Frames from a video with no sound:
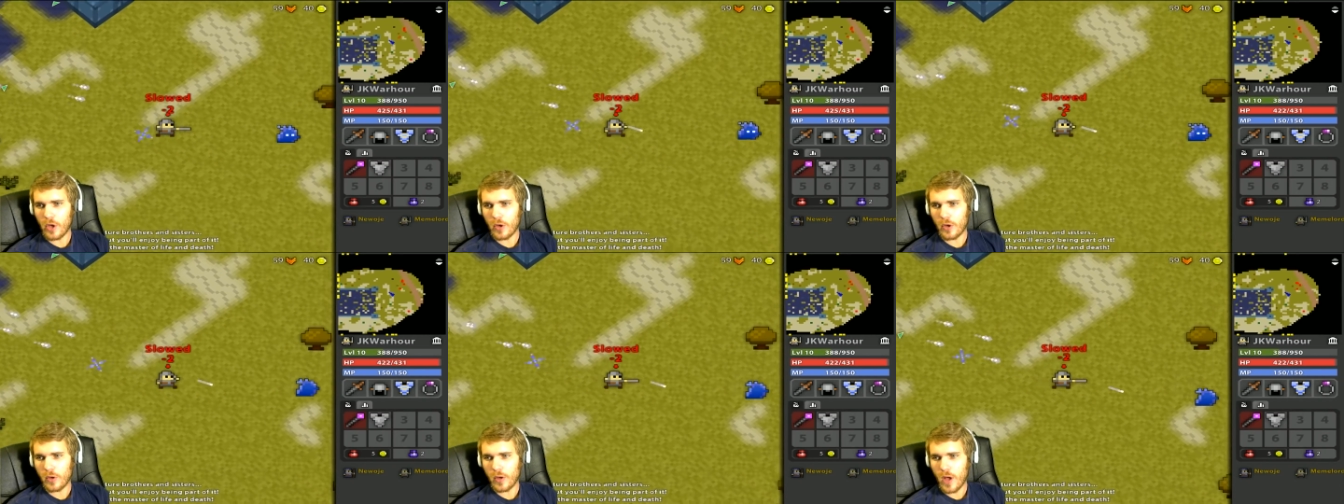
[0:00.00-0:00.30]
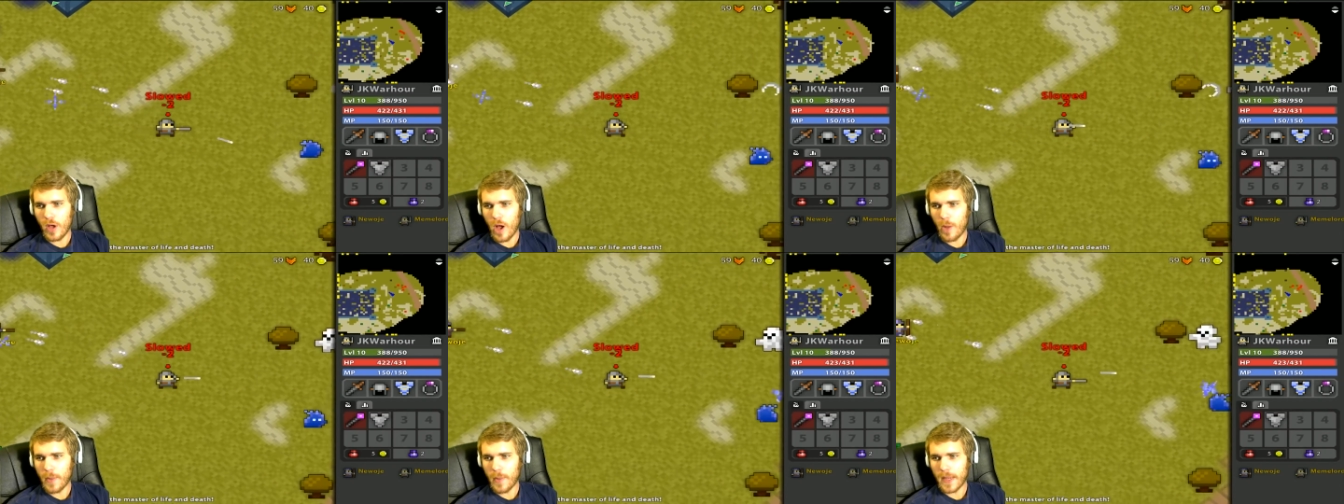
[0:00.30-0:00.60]
of
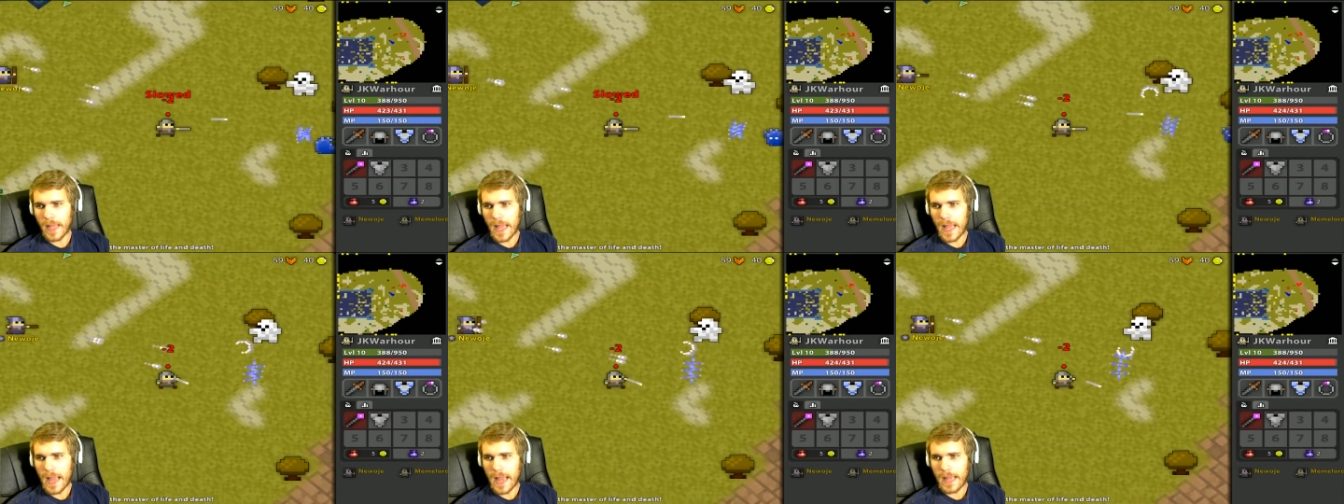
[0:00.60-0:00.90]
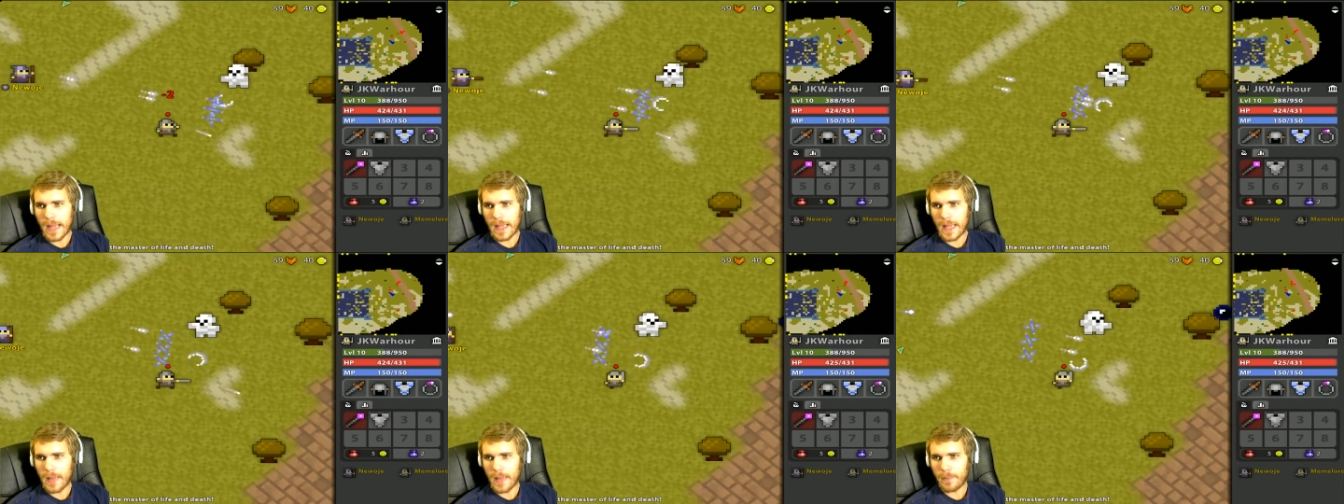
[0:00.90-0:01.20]
you. Oh my
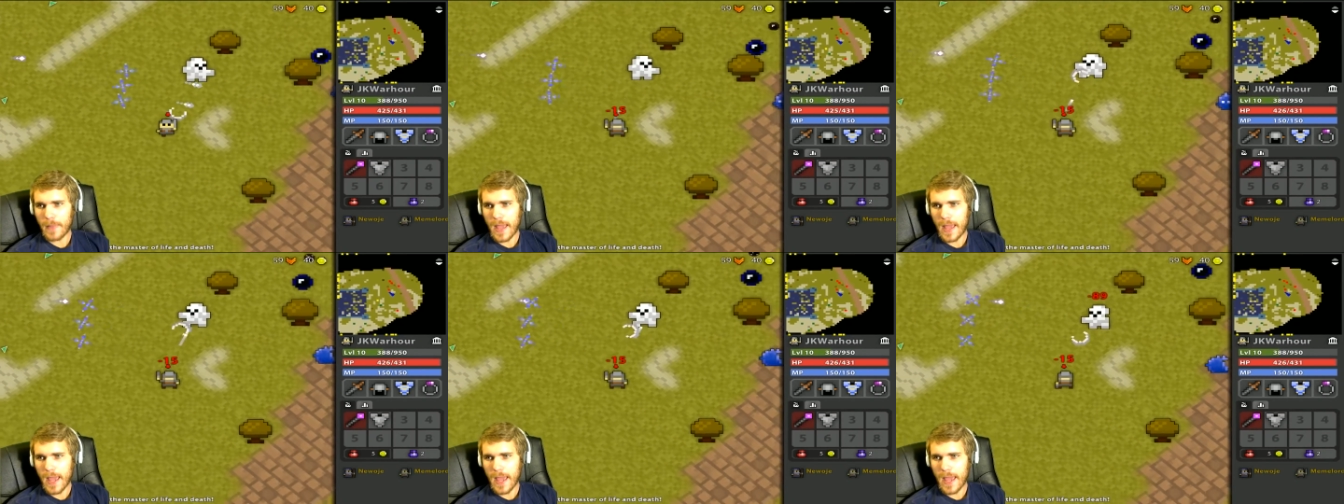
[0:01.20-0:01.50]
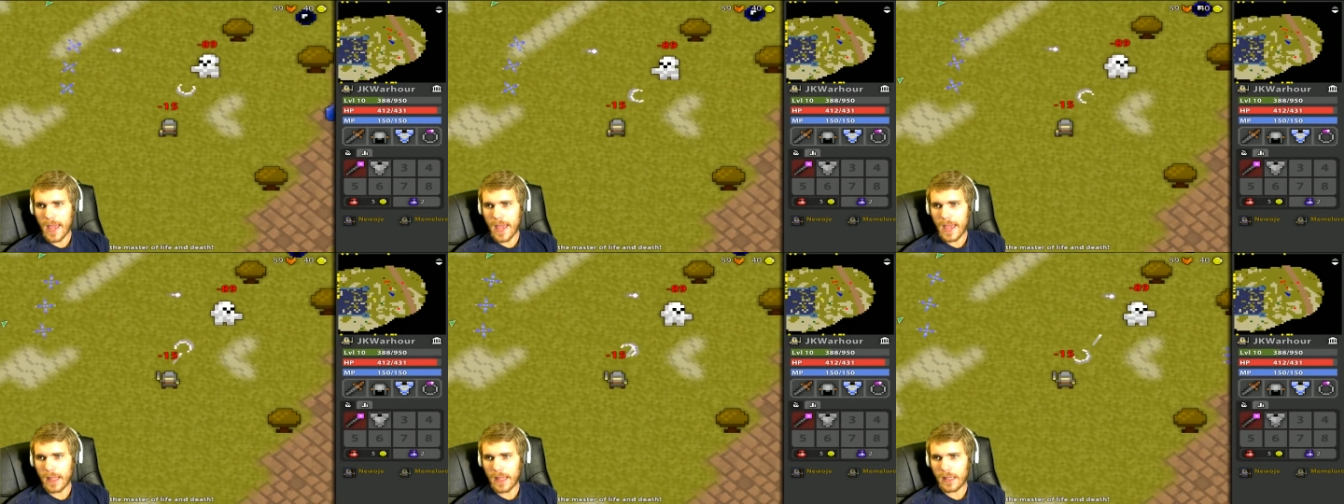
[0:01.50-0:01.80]
god, come
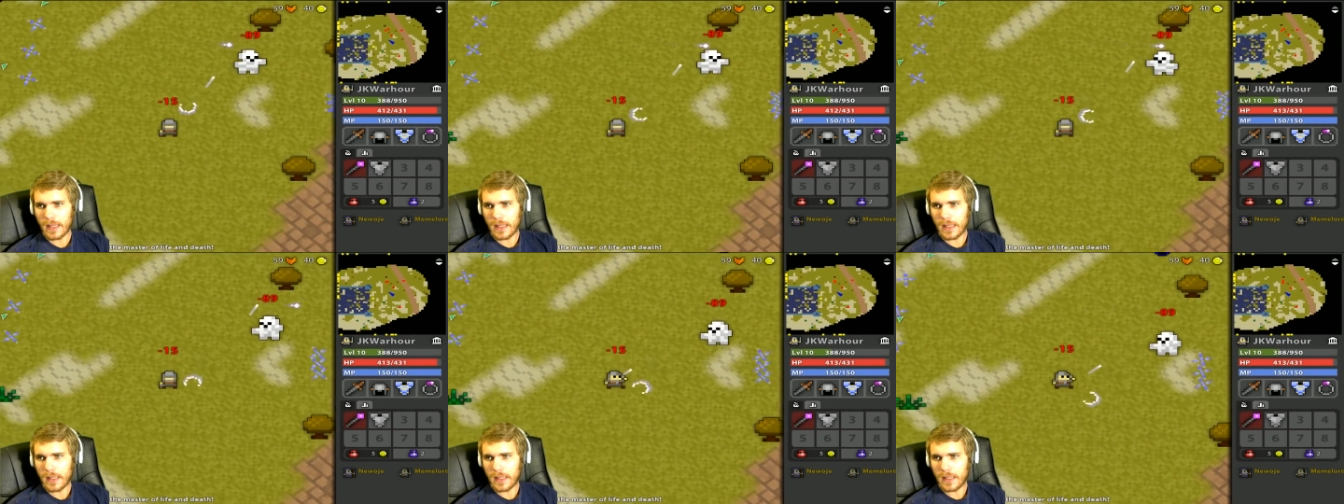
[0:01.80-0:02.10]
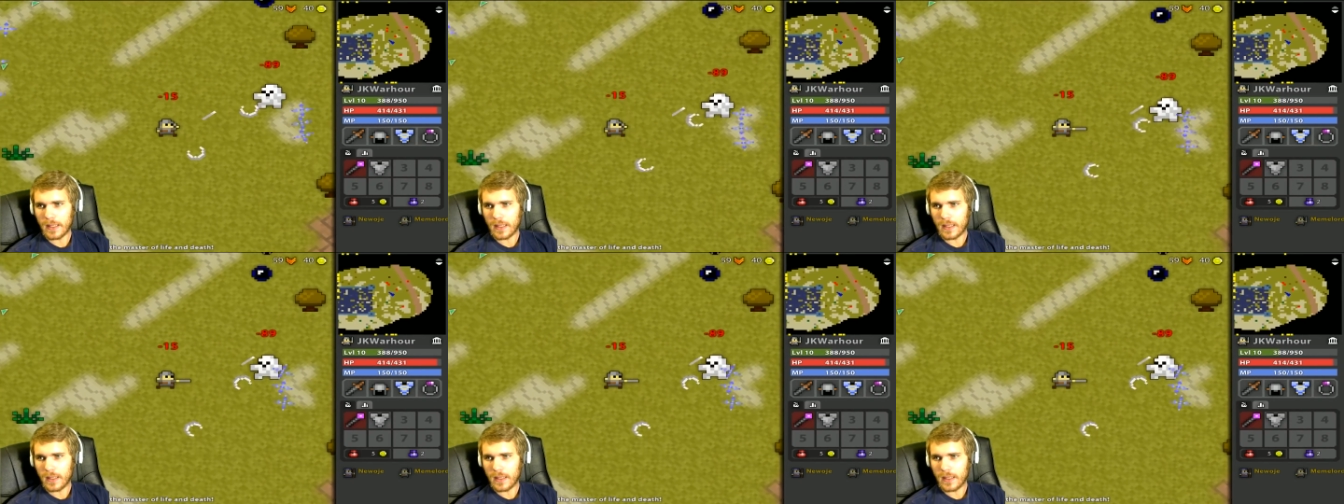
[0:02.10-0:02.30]
back.